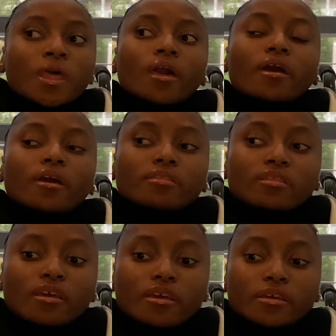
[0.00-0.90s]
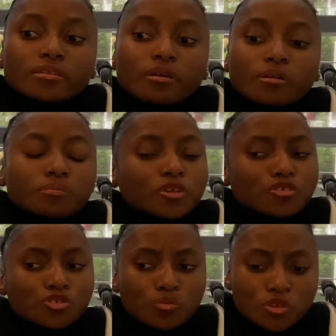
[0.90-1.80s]
And then they
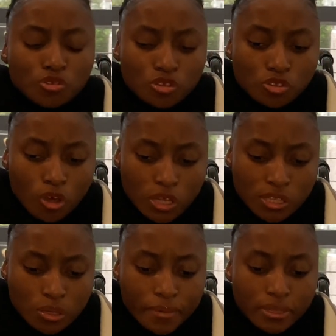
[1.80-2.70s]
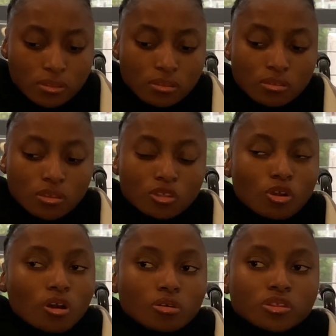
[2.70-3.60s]
took me to the doctor, but in
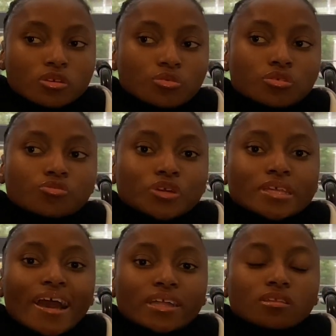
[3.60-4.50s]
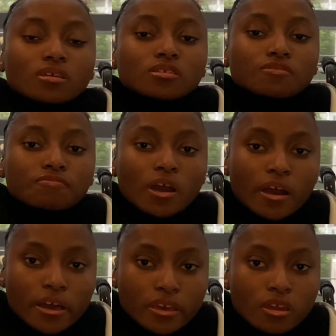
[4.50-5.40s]
Congo they couldn't really
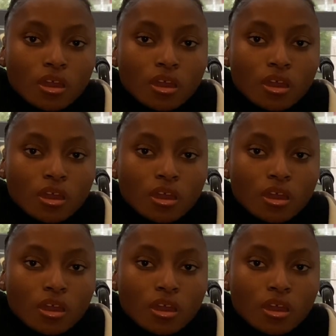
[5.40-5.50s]
identify